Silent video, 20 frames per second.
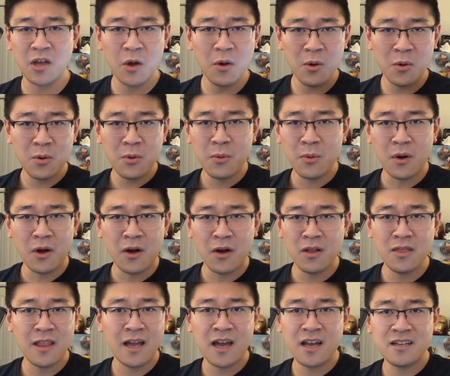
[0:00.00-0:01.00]
Go
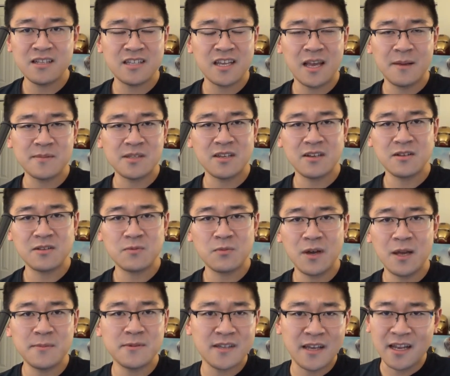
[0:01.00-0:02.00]
online to Samsung's
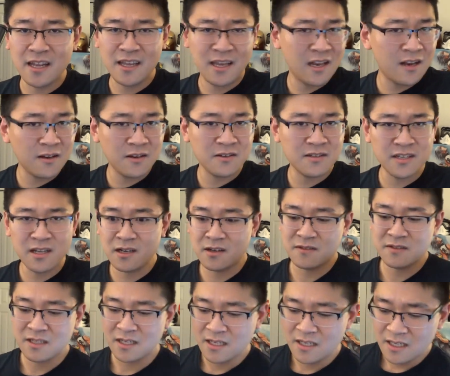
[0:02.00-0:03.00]
website and get it
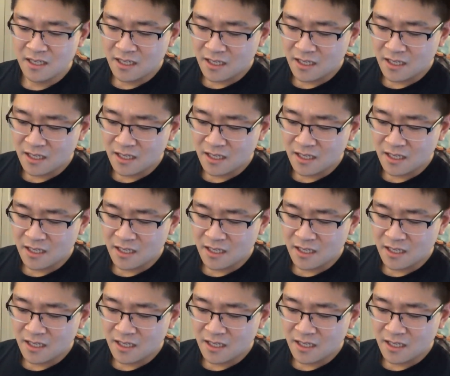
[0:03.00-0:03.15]
yourselves.